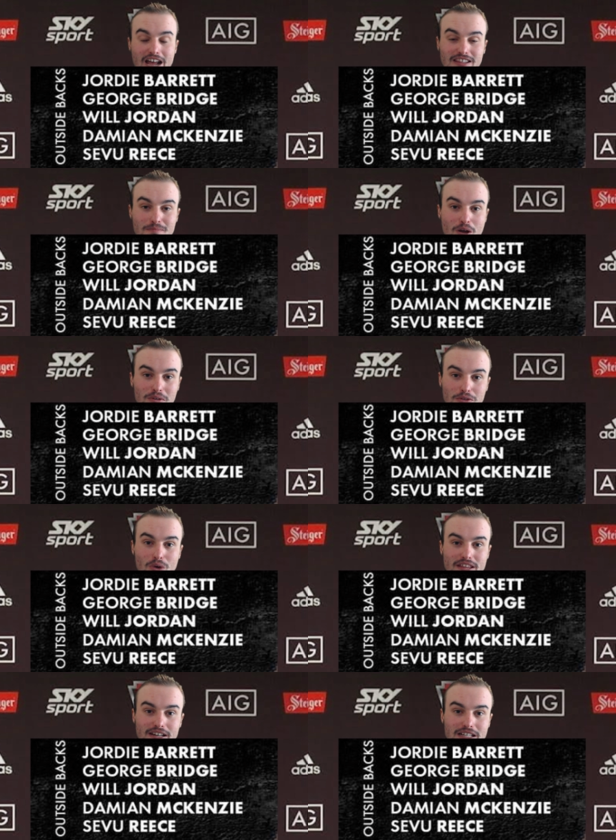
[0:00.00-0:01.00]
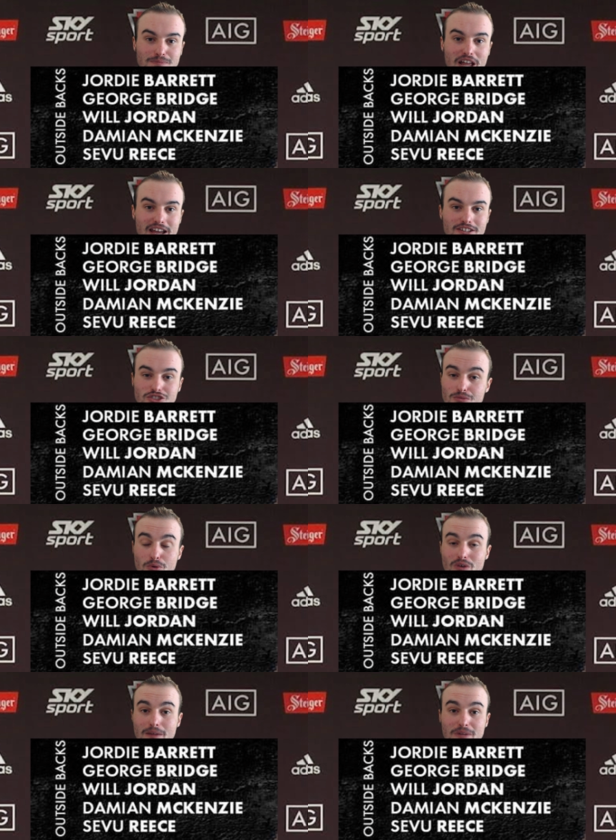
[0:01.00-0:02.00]
at the moment, the way that he's playing in
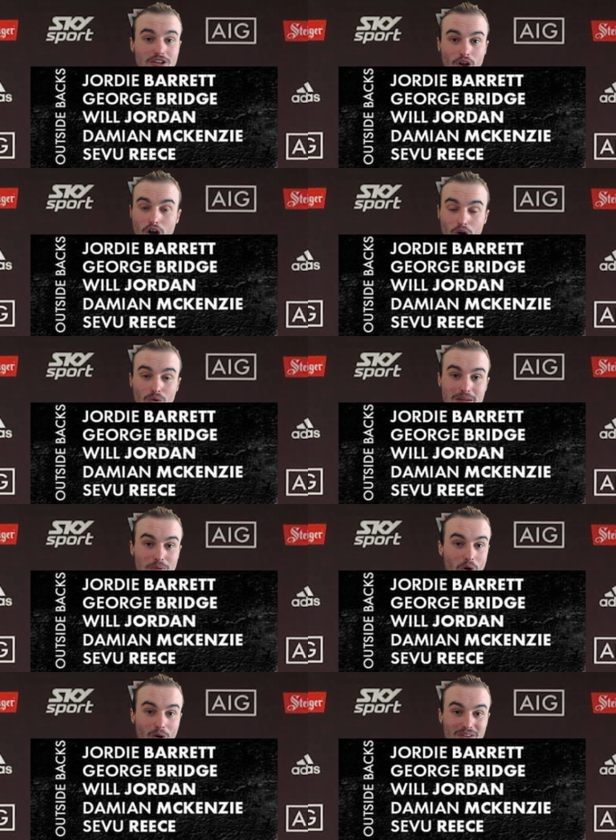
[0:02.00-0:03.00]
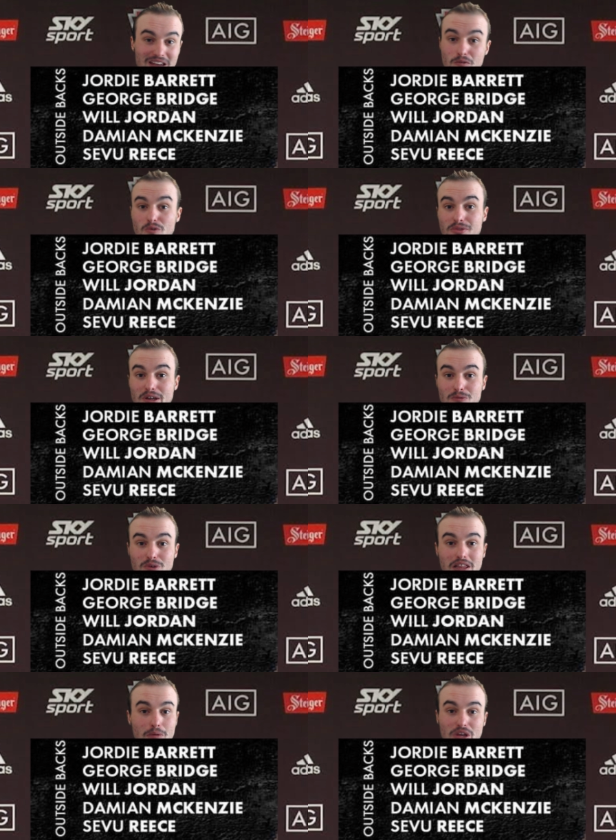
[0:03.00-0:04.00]
Super Rugby. Got a whole heap of everything,
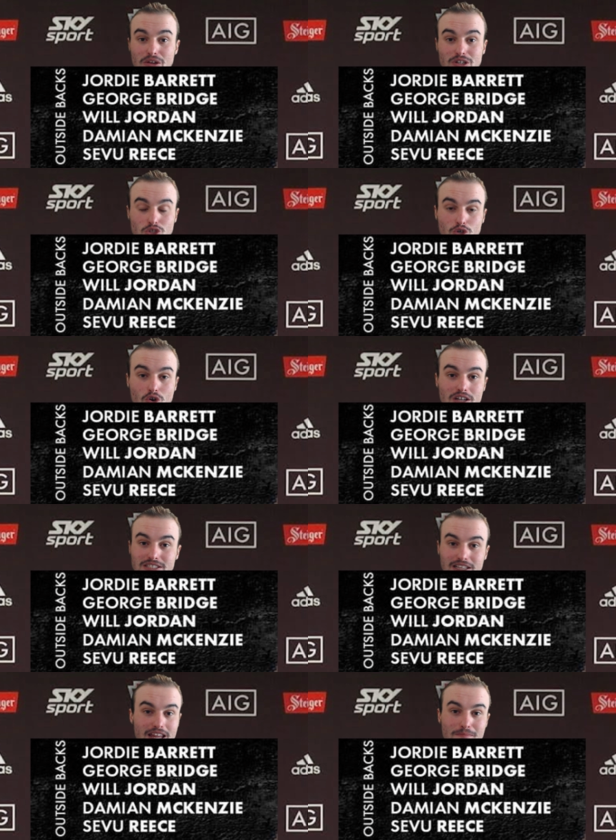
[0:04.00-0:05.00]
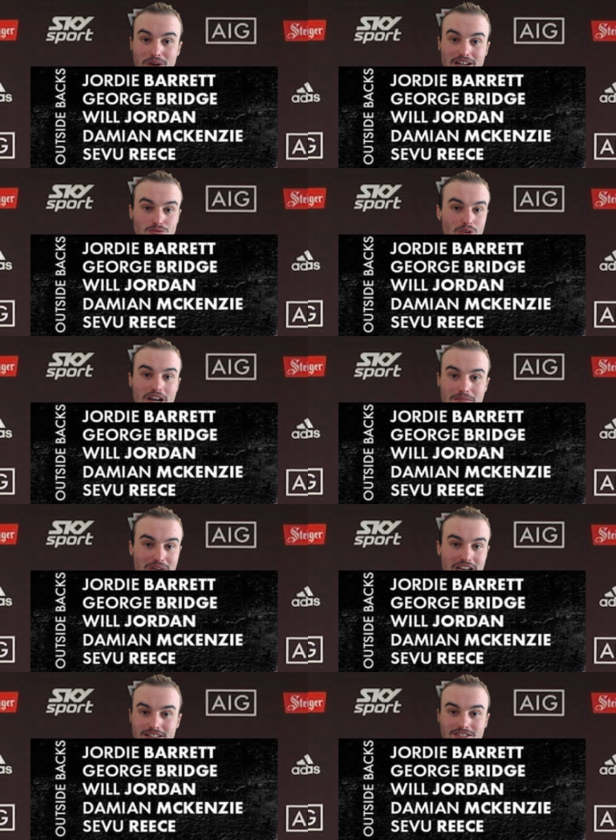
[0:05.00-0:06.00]
really, whether it's tries, clean breaks, running
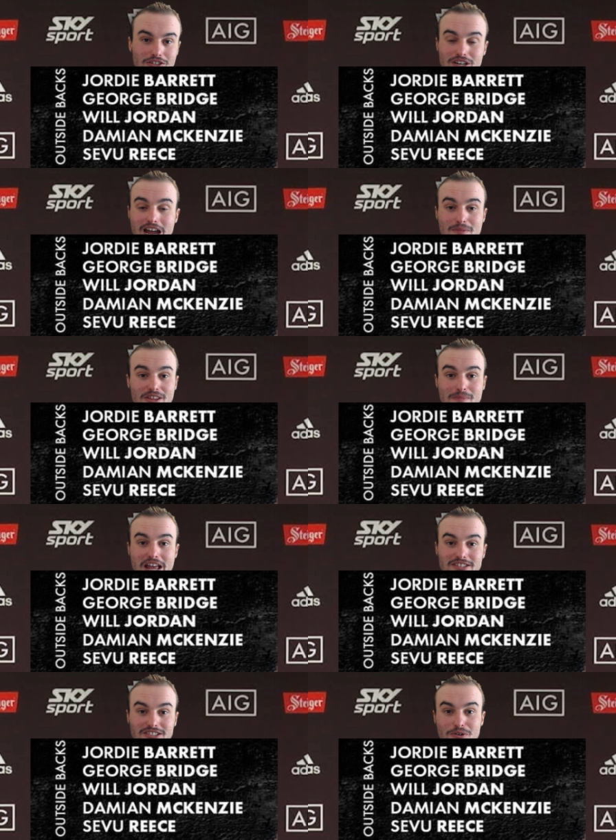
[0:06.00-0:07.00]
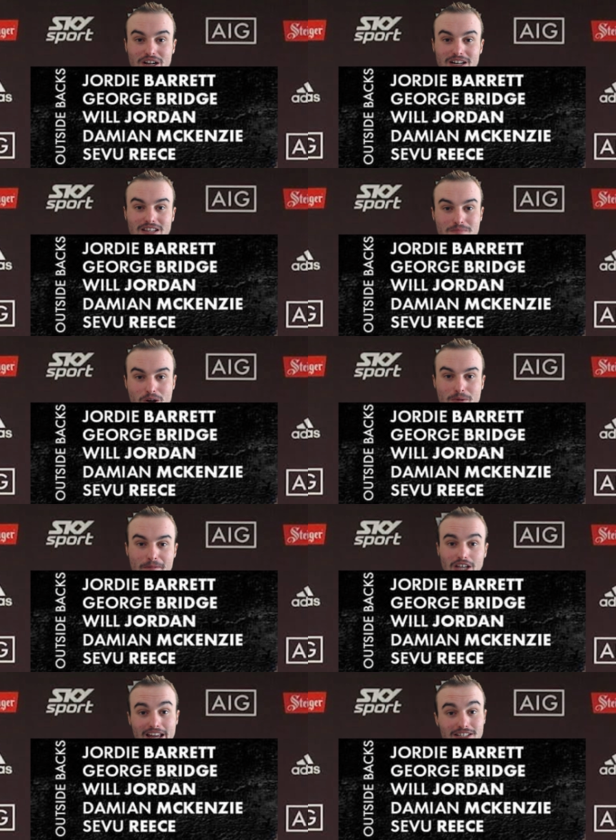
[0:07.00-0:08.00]
meters, you name it, the man's doing it at the
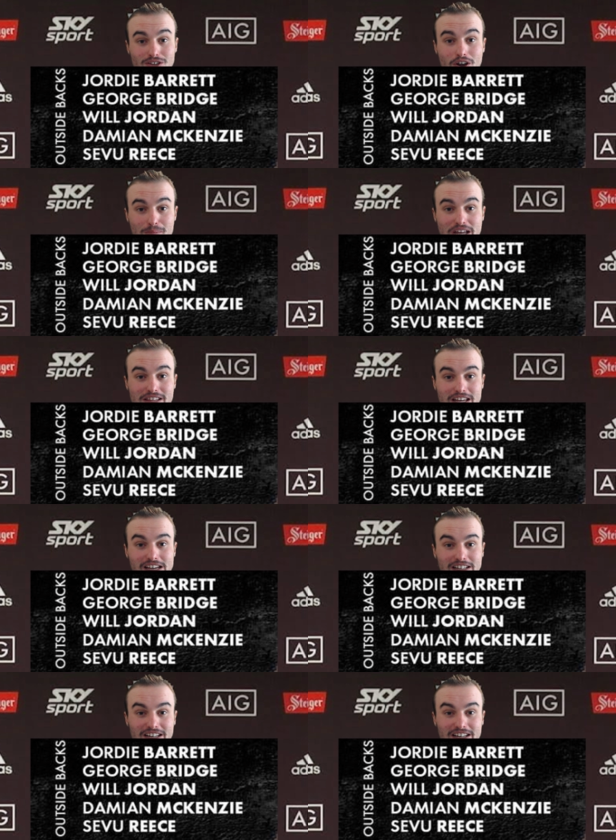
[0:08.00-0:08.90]
moment. So he has got to be there,